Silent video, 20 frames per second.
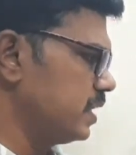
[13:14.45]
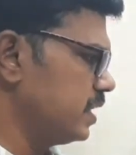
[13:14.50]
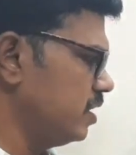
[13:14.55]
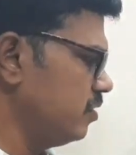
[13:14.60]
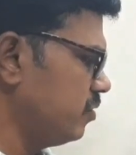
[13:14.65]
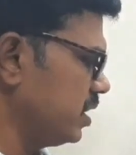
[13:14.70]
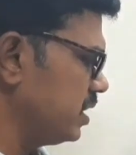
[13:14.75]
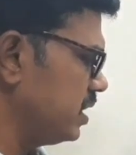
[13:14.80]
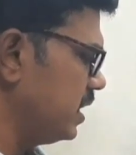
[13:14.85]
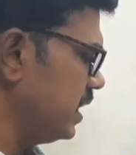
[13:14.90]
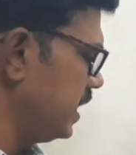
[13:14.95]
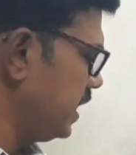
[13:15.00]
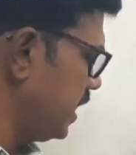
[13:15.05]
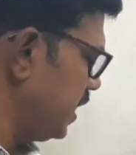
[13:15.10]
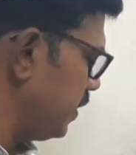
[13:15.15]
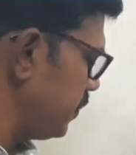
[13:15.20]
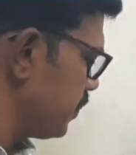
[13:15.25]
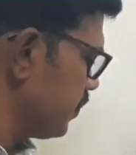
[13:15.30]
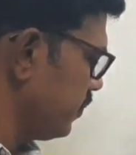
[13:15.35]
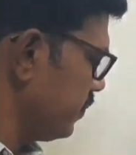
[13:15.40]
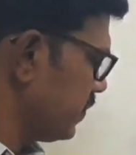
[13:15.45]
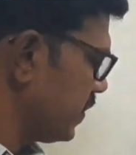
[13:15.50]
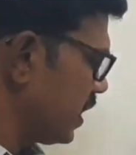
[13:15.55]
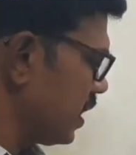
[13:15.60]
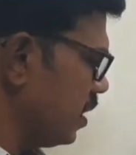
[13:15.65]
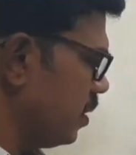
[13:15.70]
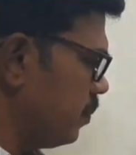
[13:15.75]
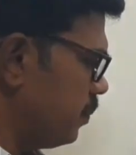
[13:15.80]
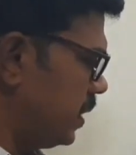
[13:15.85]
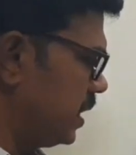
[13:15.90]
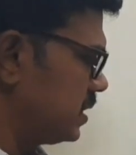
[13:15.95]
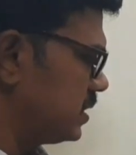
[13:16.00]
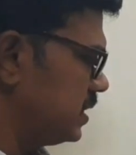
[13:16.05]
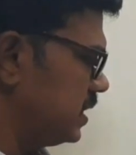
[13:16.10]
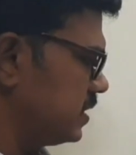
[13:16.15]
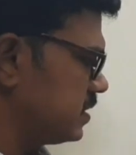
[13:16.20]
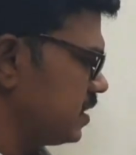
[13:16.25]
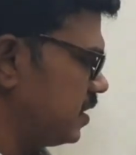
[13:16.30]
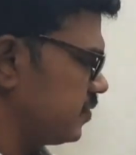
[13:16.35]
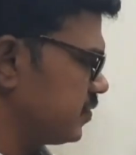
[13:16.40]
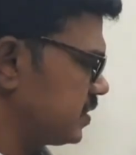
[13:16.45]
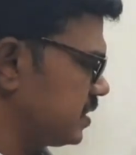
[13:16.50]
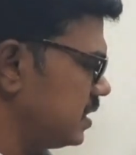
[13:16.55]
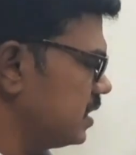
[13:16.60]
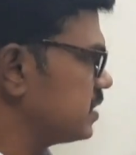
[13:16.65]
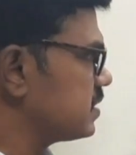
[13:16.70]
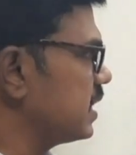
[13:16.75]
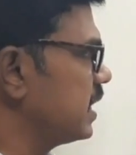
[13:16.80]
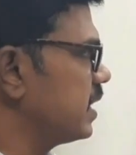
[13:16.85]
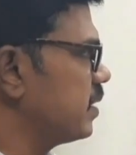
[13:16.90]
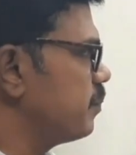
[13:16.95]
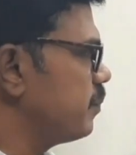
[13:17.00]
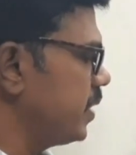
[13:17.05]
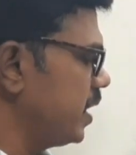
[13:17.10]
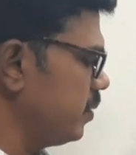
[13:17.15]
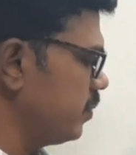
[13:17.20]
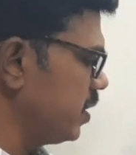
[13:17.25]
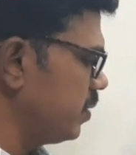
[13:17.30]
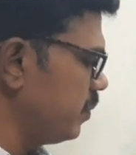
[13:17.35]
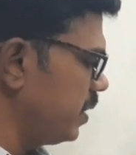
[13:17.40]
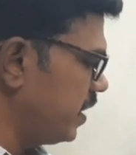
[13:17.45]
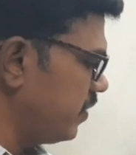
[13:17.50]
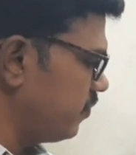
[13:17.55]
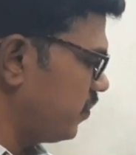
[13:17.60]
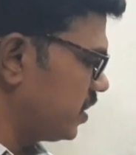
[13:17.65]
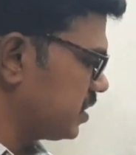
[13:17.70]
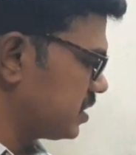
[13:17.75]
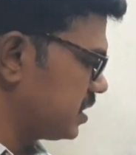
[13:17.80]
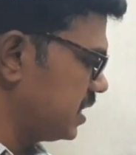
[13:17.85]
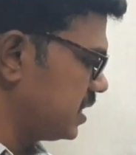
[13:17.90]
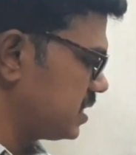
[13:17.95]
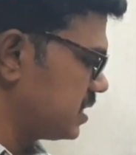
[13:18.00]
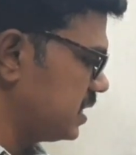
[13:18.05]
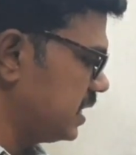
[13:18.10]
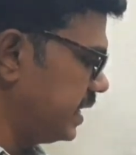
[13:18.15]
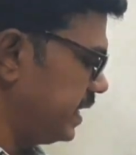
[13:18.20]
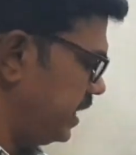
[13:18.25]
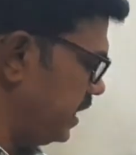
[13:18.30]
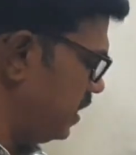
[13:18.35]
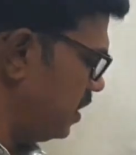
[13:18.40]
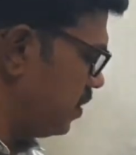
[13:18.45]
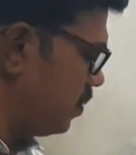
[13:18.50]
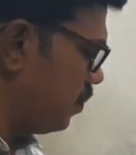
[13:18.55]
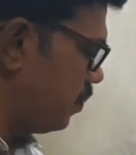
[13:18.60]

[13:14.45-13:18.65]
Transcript: Even here, payment made for stationery